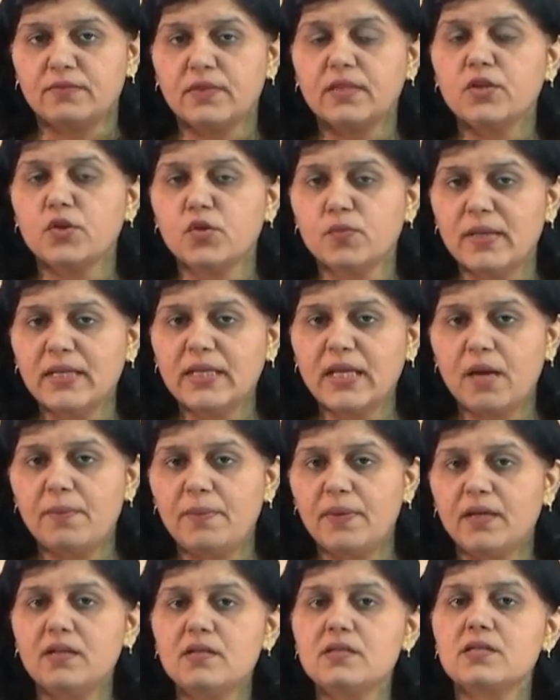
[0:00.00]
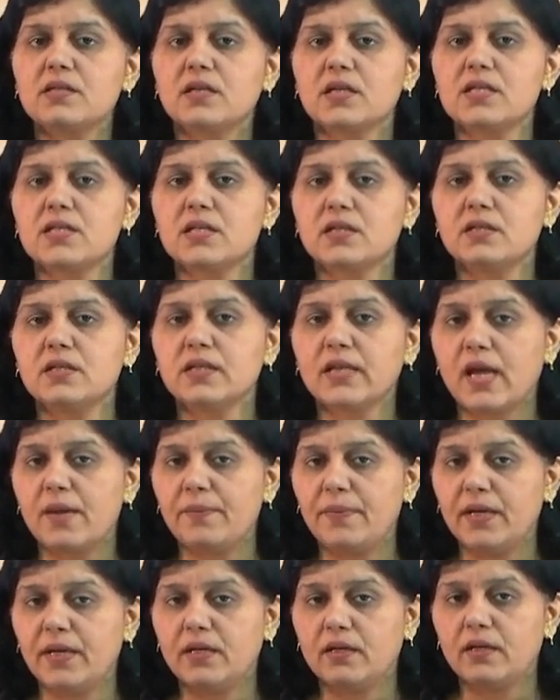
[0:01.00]
human capital, structural
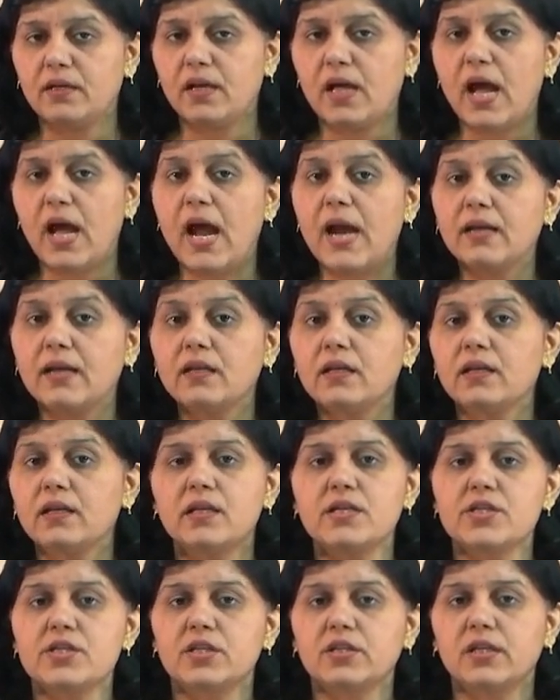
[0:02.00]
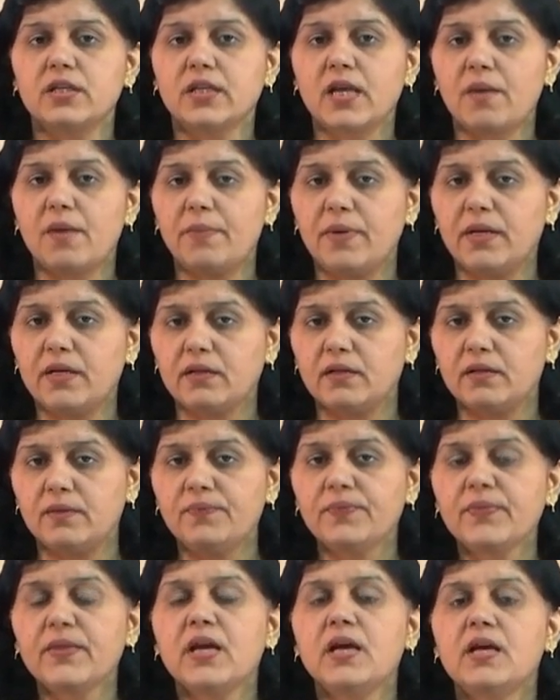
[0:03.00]
capital and the relational capital,
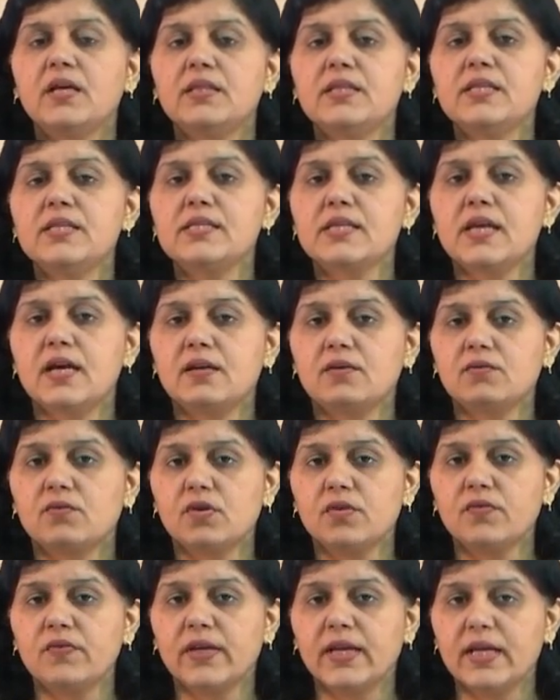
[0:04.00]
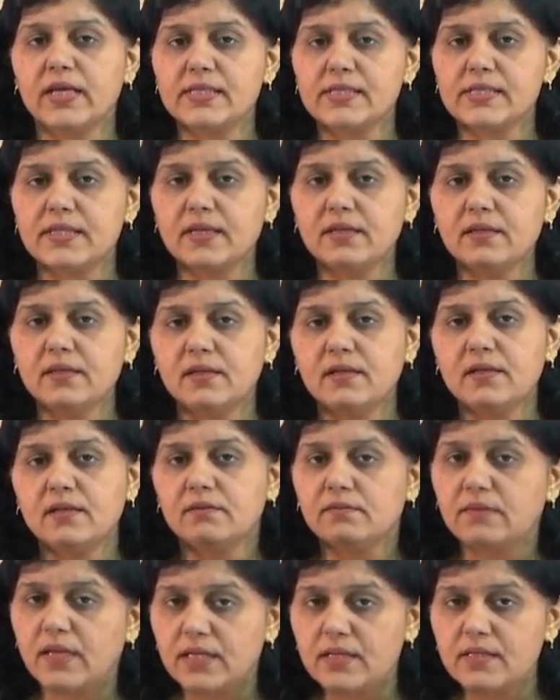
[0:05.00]
these are what we can say
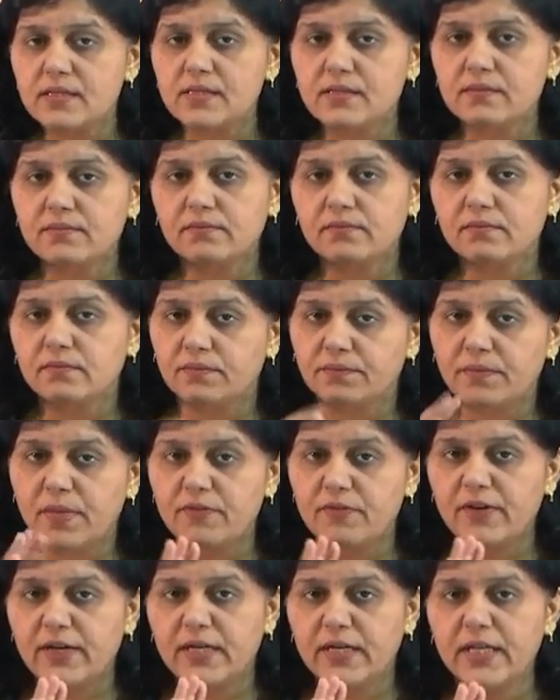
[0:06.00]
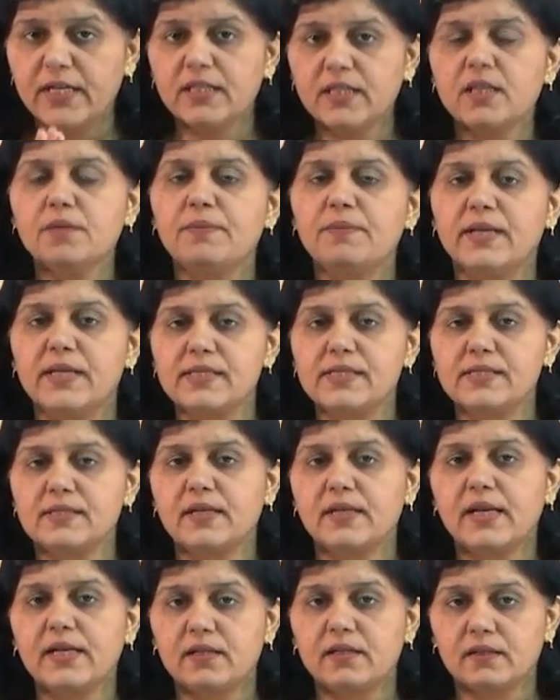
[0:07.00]
that is perfectly in the place,
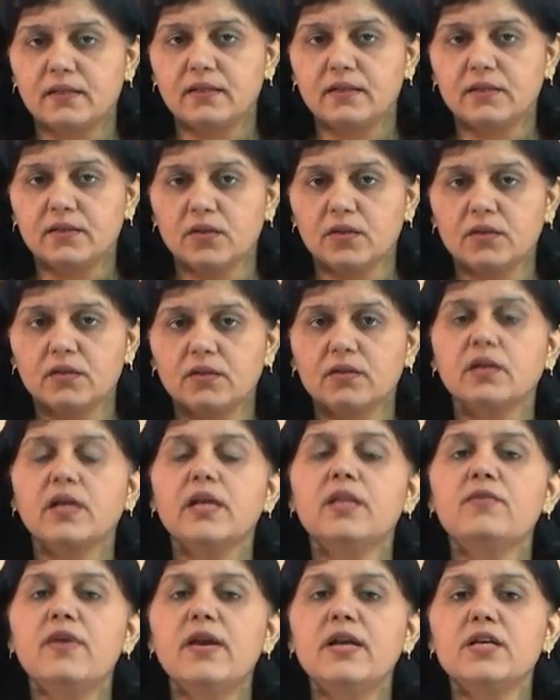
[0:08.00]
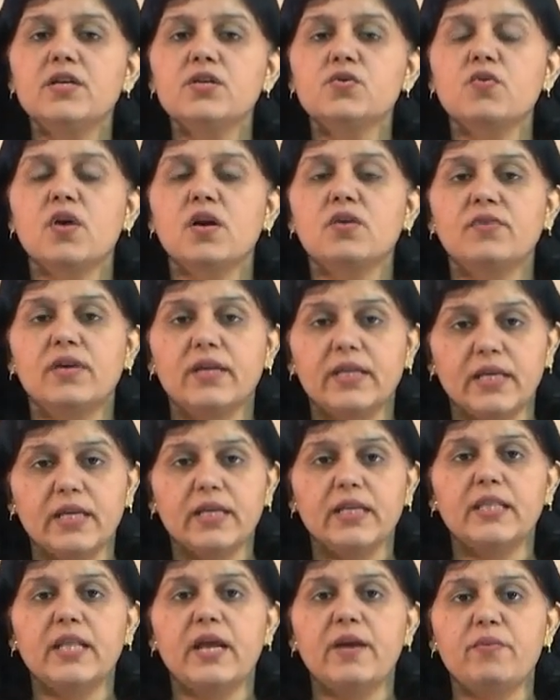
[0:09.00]
right. The inventors who are
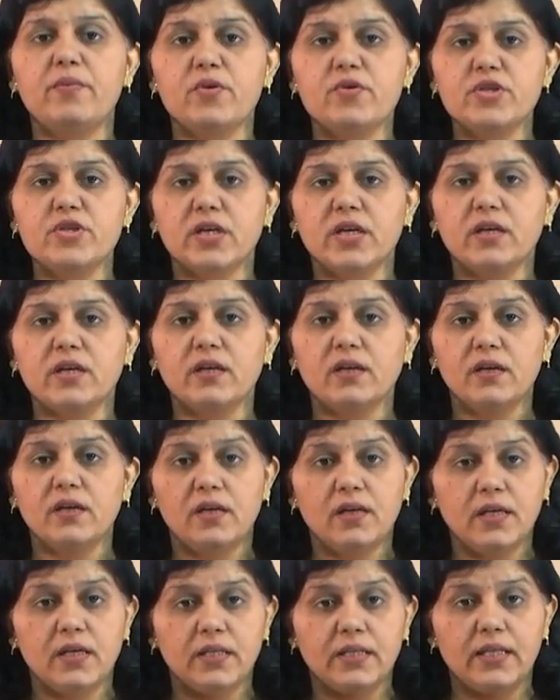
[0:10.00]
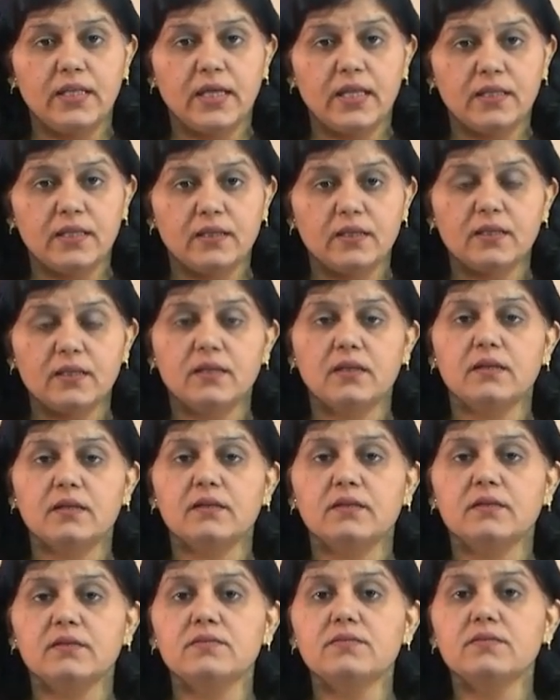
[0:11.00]
working in that project, then
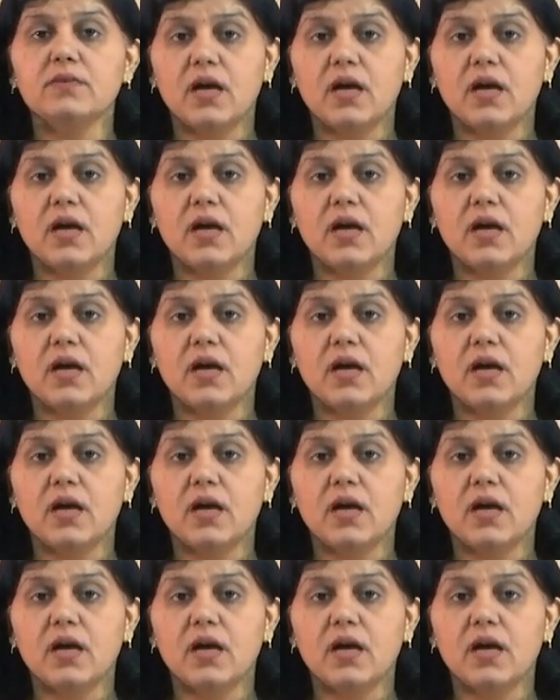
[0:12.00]
the